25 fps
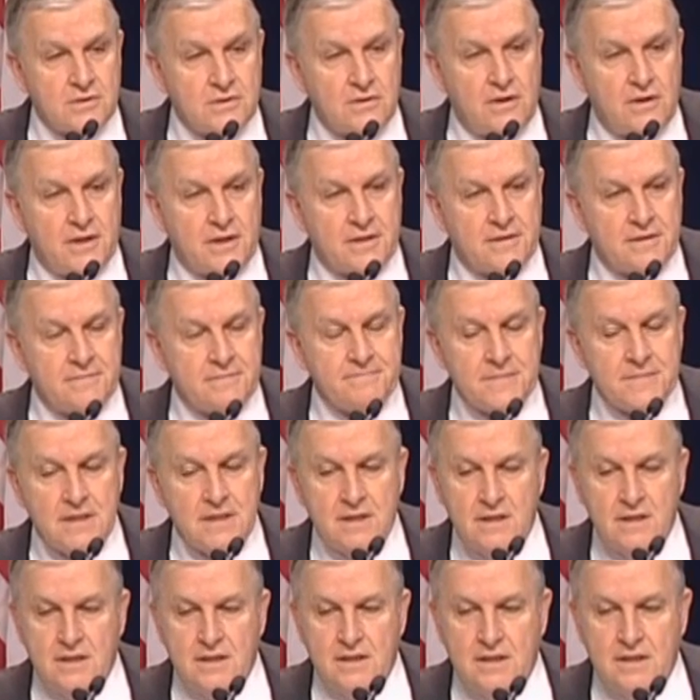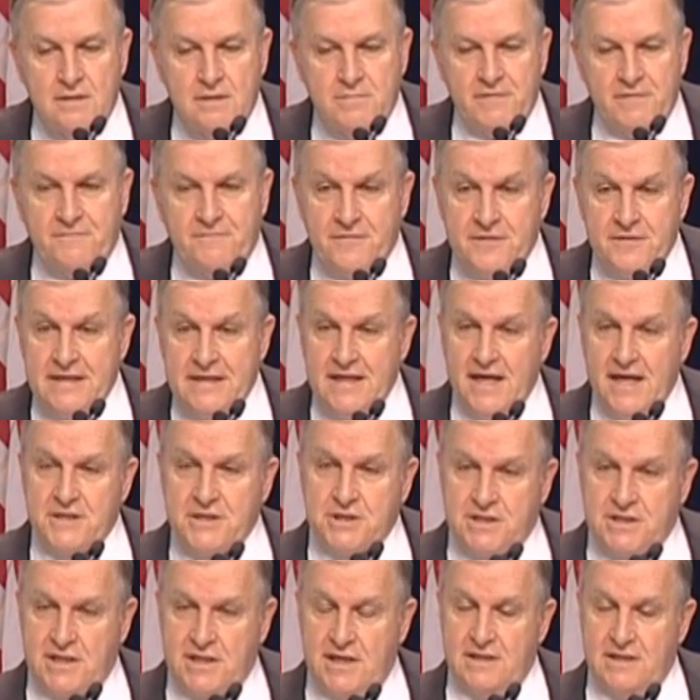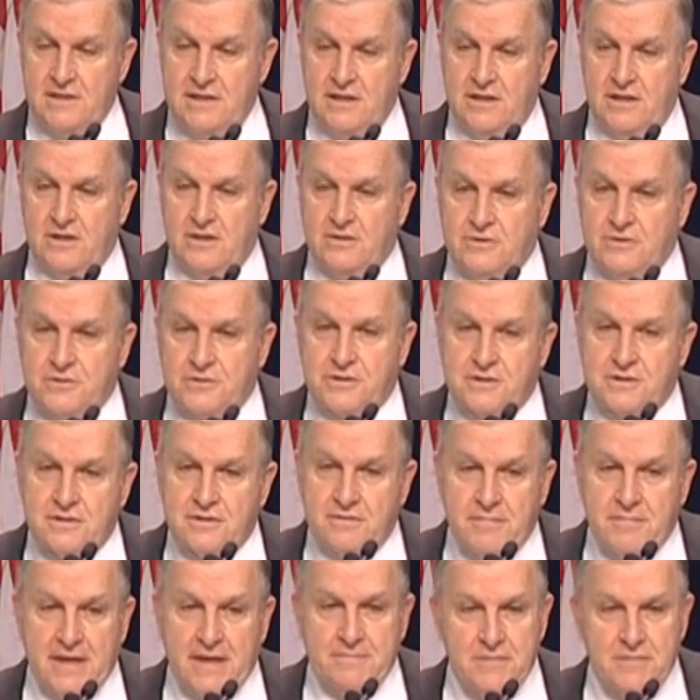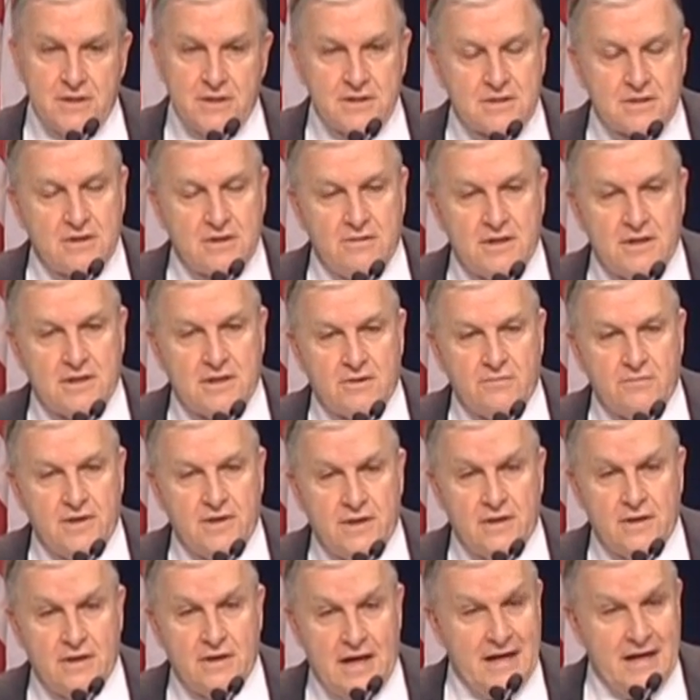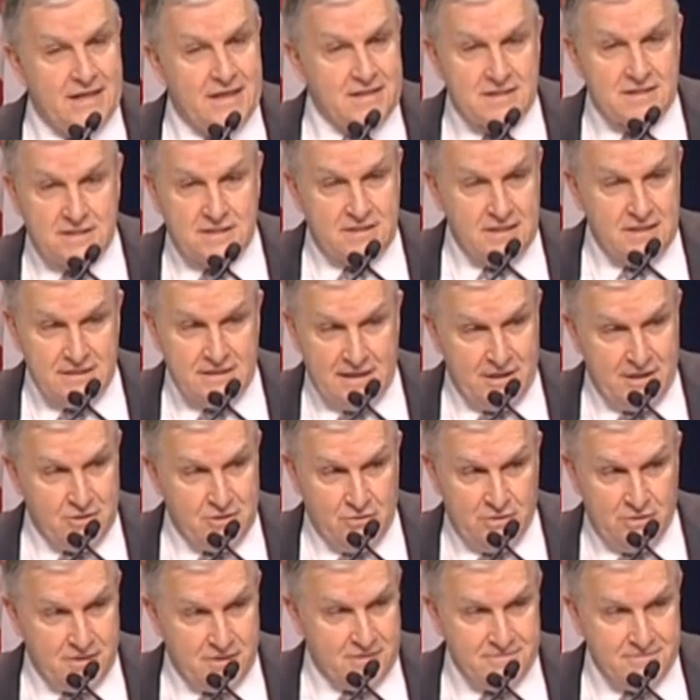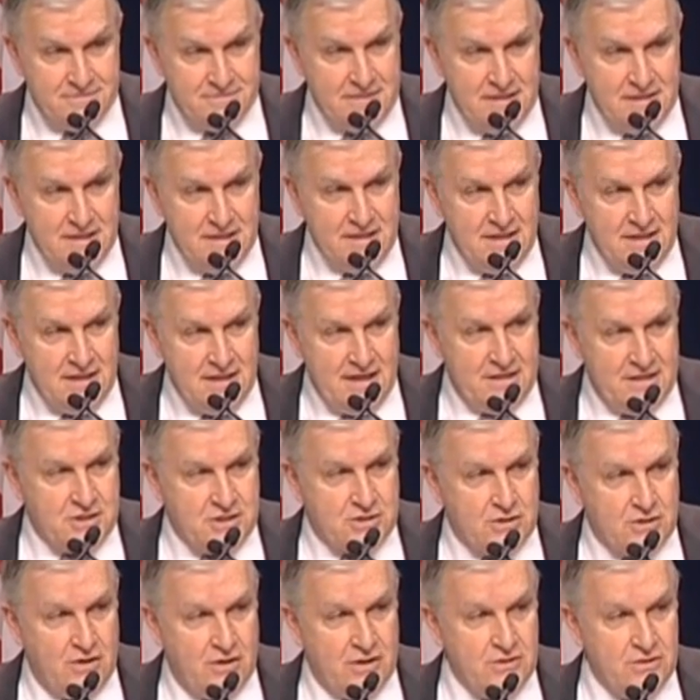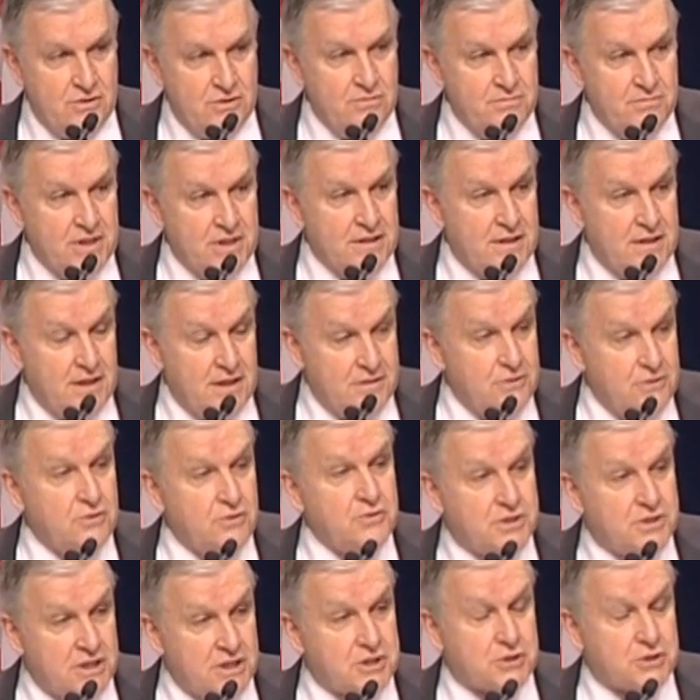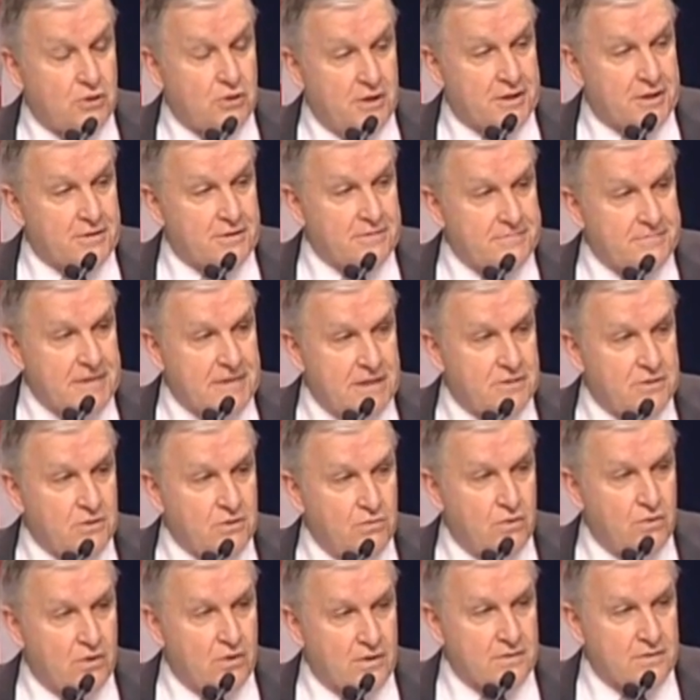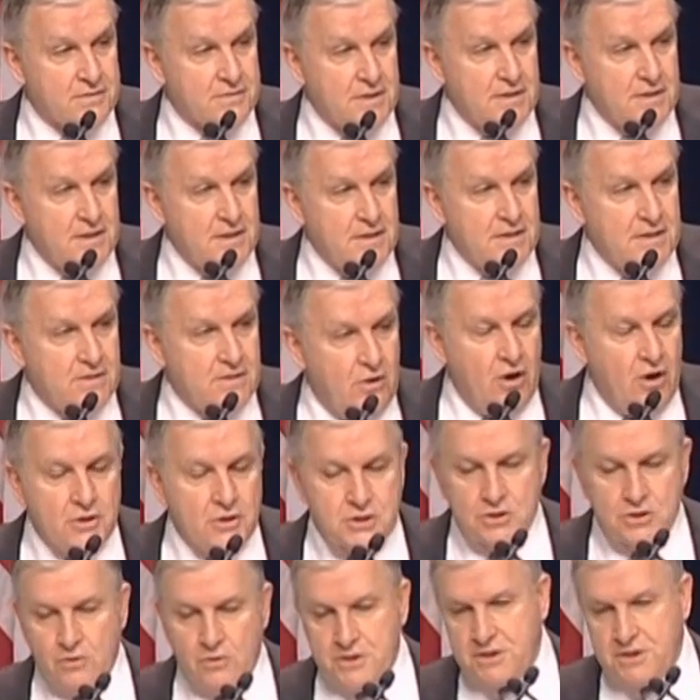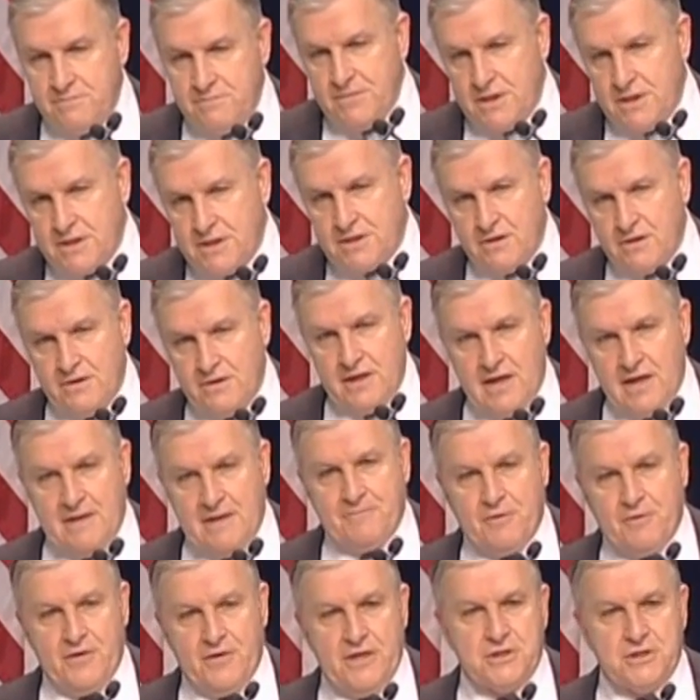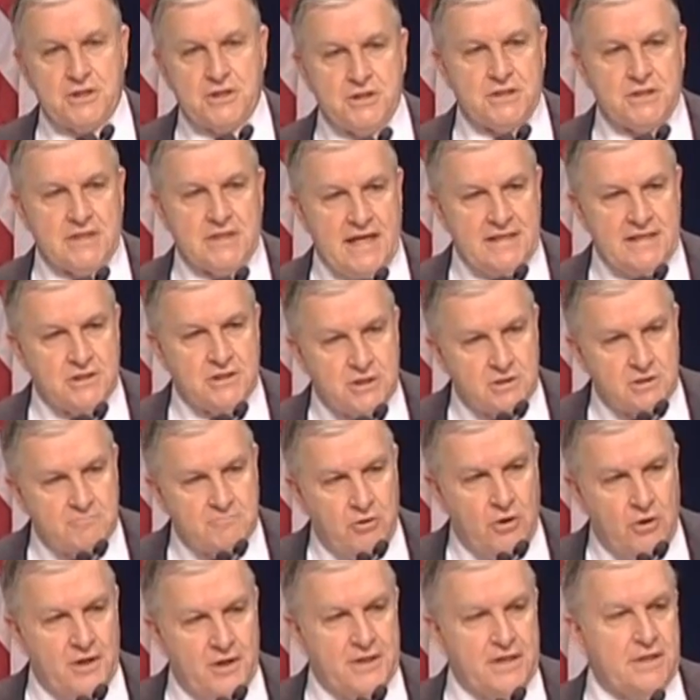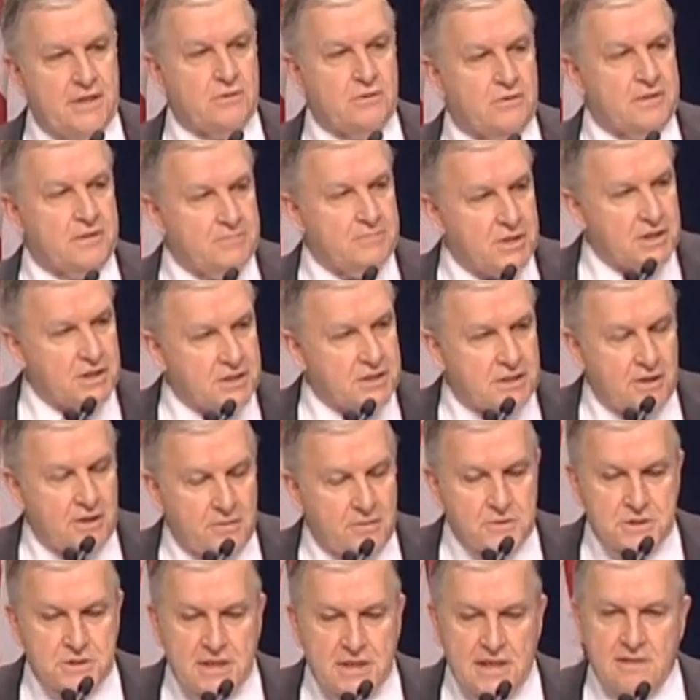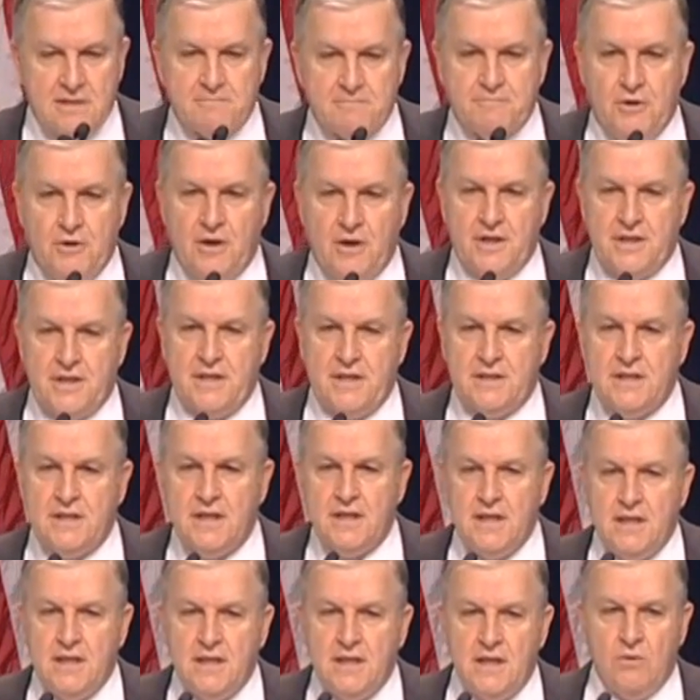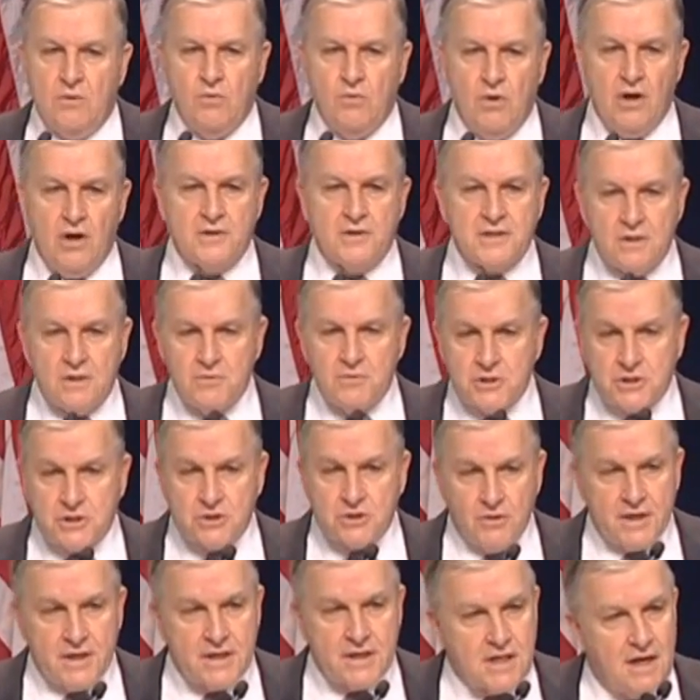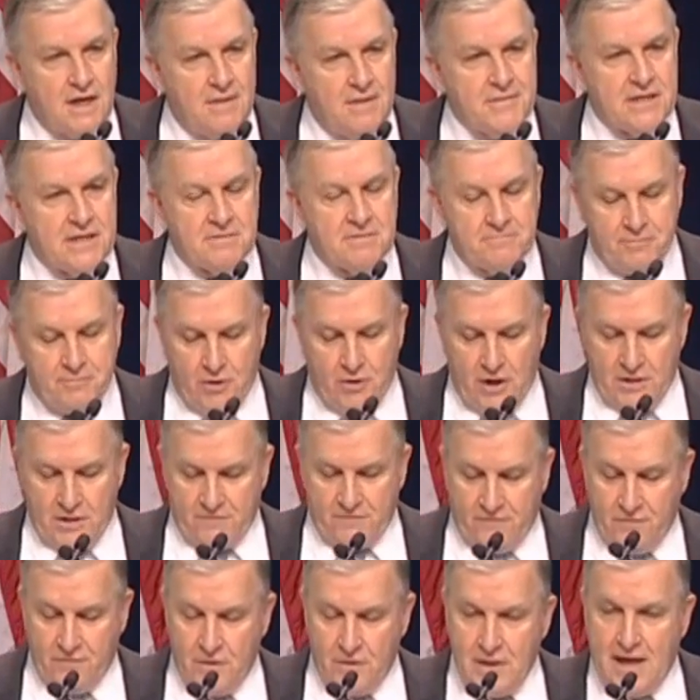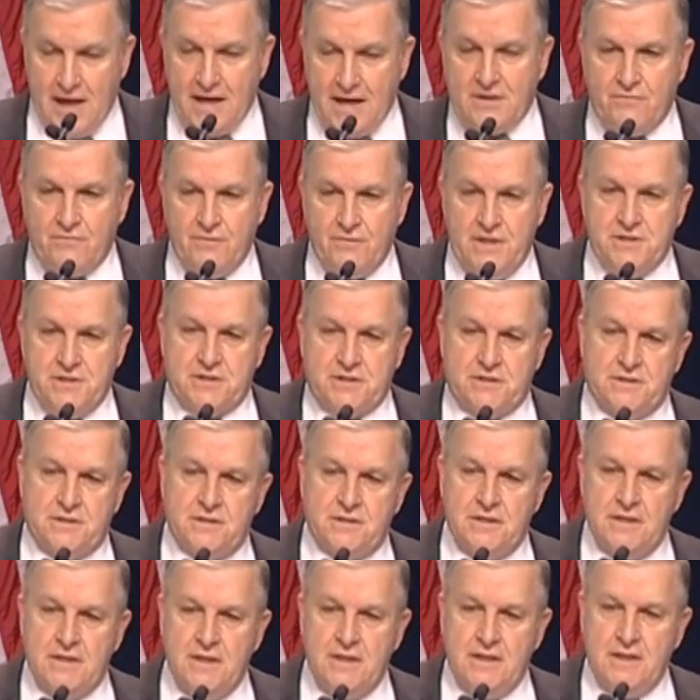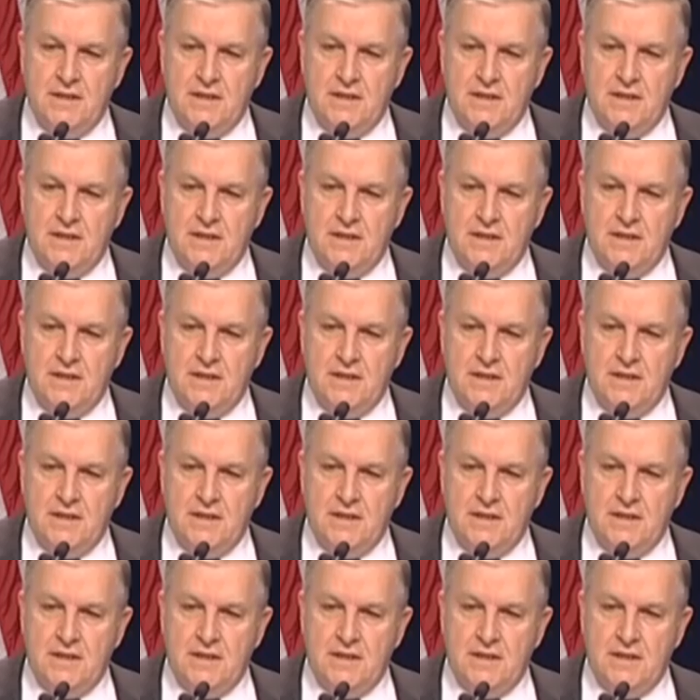order. But for the next 10 years of my military career, I didn't see that order. I saw a new disorder in the world. All sorts of military operations that I took part in or the military was taking part in. A world that was sort of coming apart for a lot of reasons.